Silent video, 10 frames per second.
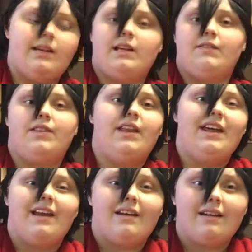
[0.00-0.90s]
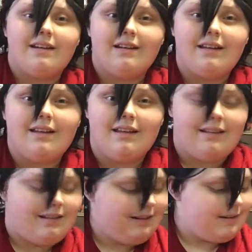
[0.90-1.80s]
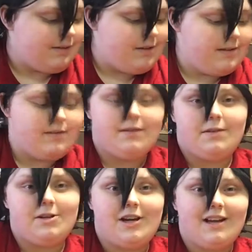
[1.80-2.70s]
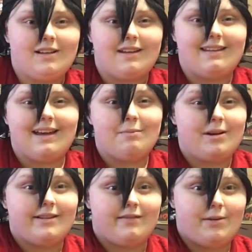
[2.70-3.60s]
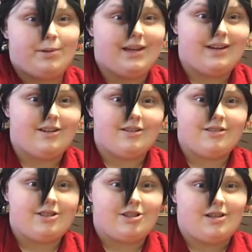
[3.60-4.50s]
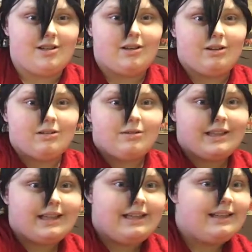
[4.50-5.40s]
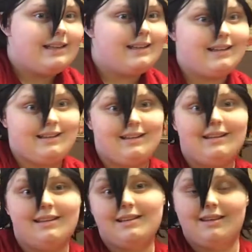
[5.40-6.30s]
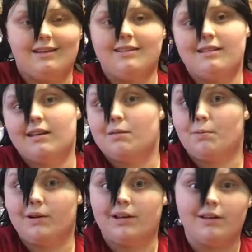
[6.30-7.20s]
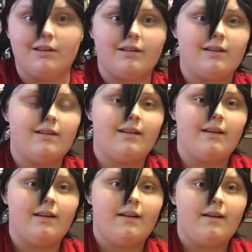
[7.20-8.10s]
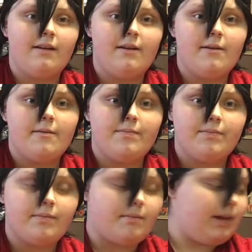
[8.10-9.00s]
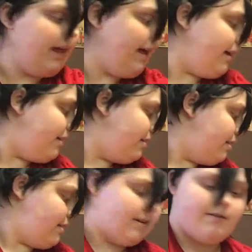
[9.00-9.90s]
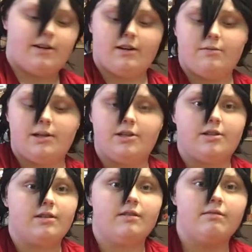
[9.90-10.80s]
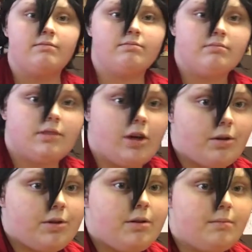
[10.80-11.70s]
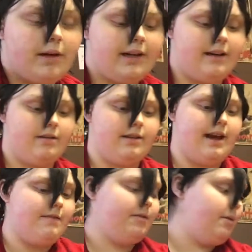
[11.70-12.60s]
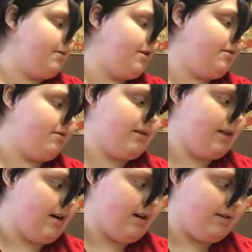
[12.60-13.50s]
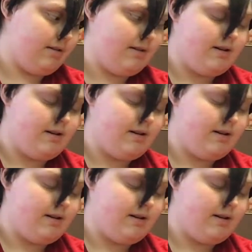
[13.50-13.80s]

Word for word: and even then, it, there's a 50-50 chance at that price of it being a shitty long wig. That, that's pretty good. But yeah, so I figured we'd just go through them right now, because half of them I don't know what they are.